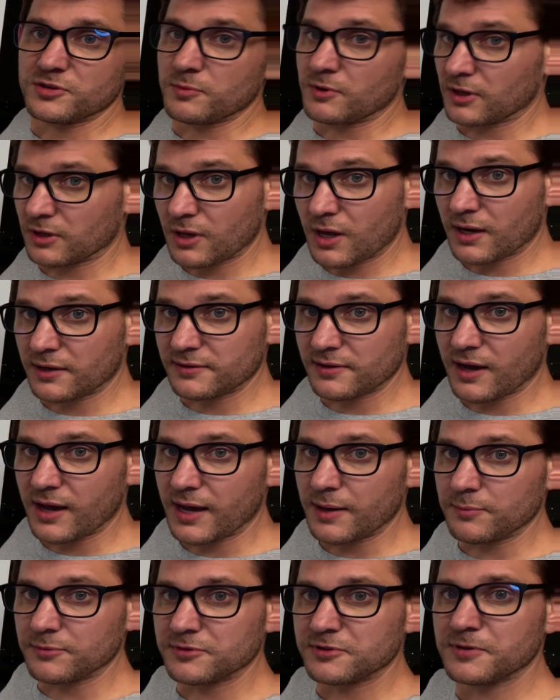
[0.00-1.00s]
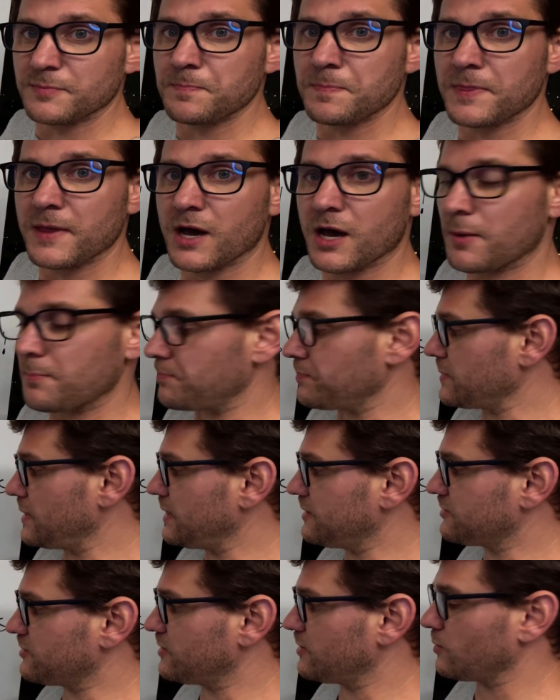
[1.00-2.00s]
some clock times.
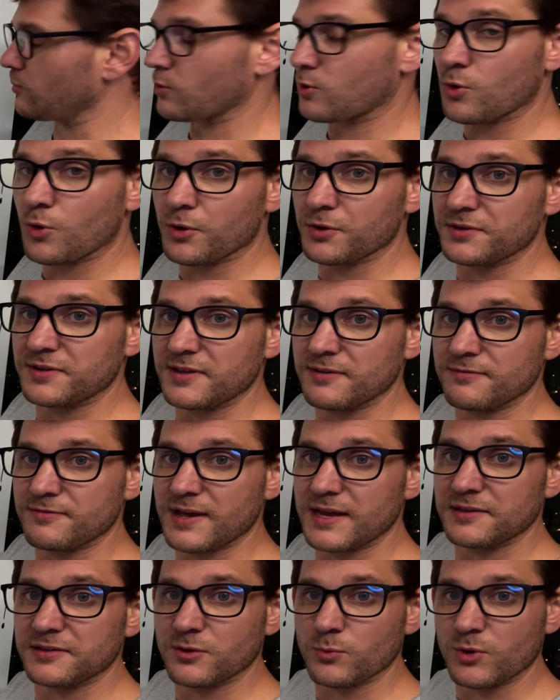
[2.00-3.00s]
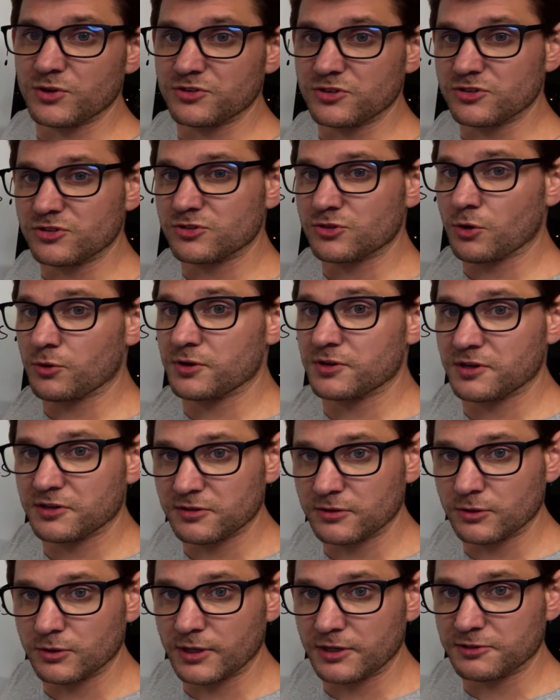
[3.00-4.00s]
It's going to record the event at which it started
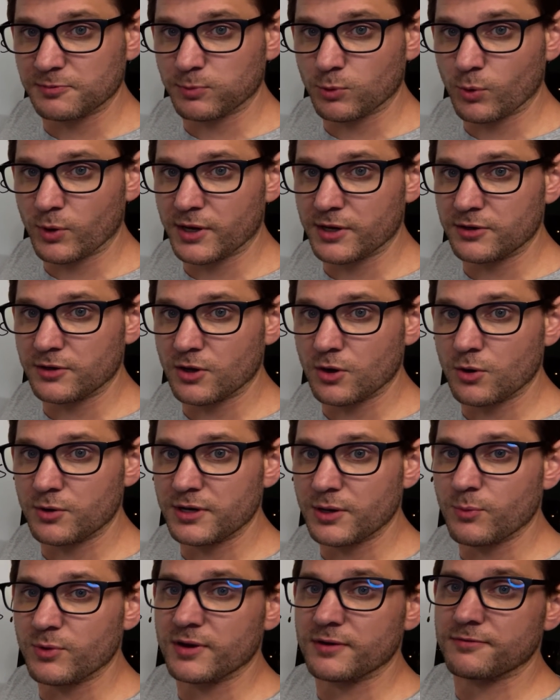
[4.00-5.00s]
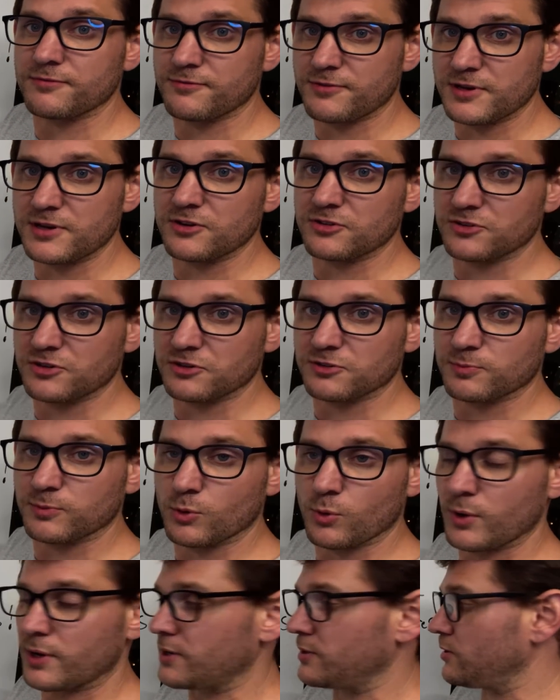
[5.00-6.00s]
exploring a node and when it finished
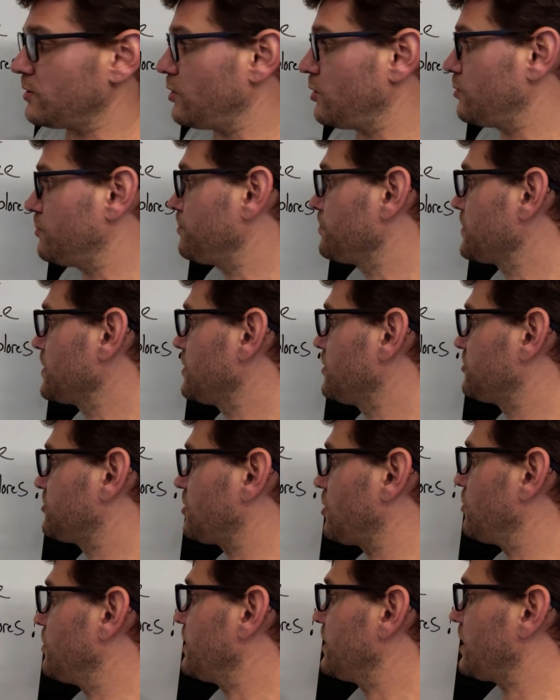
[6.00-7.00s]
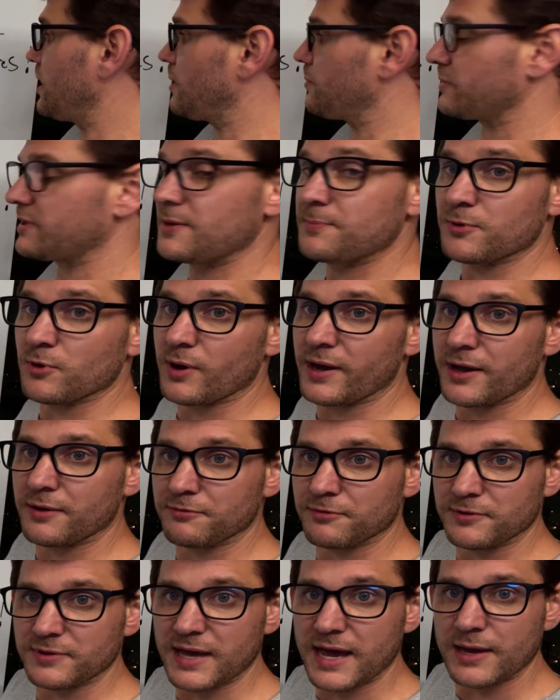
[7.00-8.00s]
exploring a node. So keep your eye
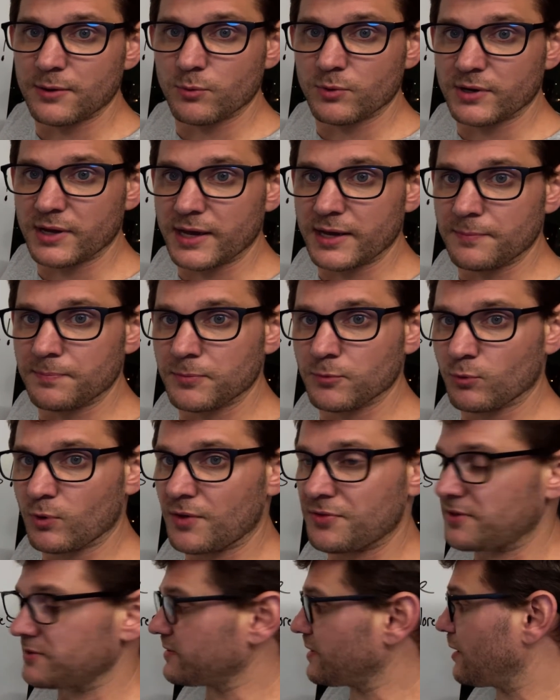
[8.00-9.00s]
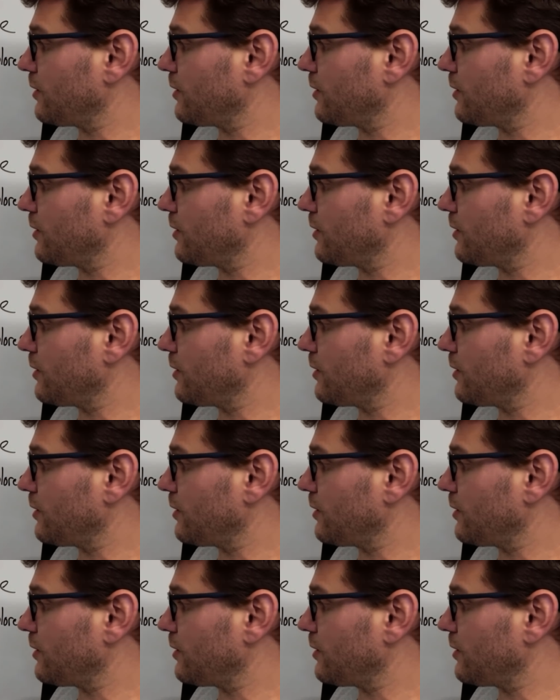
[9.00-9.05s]
out for that when I run this